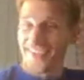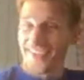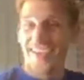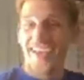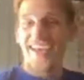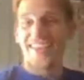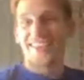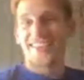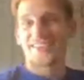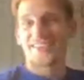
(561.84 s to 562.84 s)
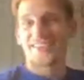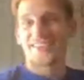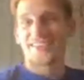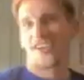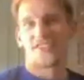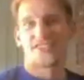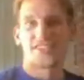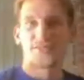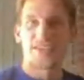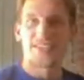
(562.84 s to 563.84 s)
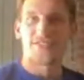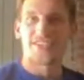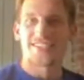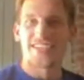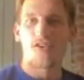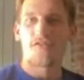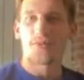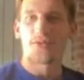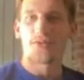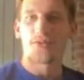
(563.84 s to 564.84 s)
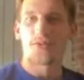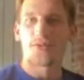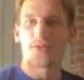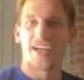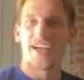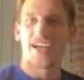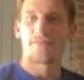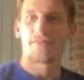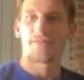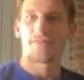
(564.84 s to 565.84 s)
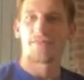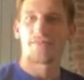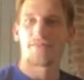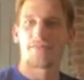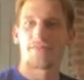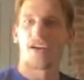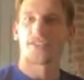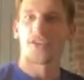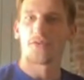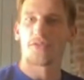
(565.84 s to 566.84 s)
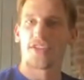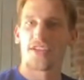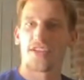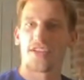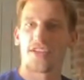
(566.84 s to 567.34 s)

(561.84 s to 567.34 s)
Yeah, this one obviously speaks for itself. It was, I don't think